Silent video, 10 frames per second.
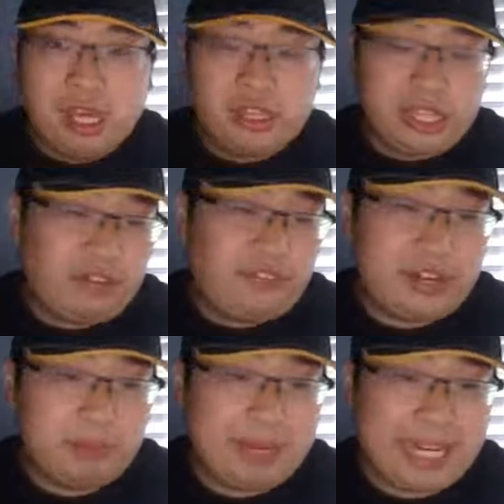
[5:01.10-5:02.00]
Steeler
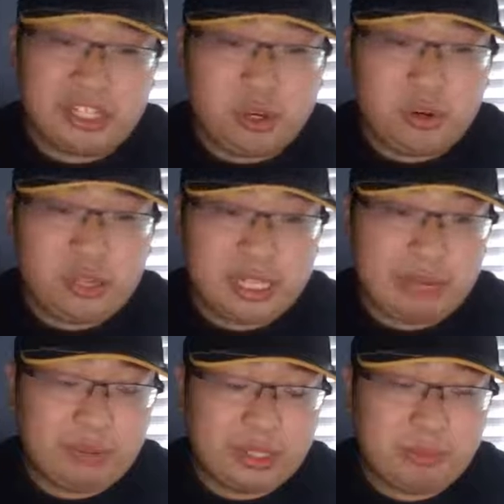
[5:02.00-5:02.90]
fans are making jokes saying
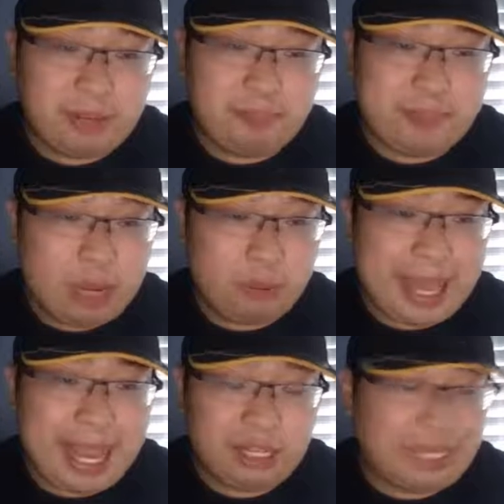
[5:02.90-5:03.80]
that we should bring Bell back.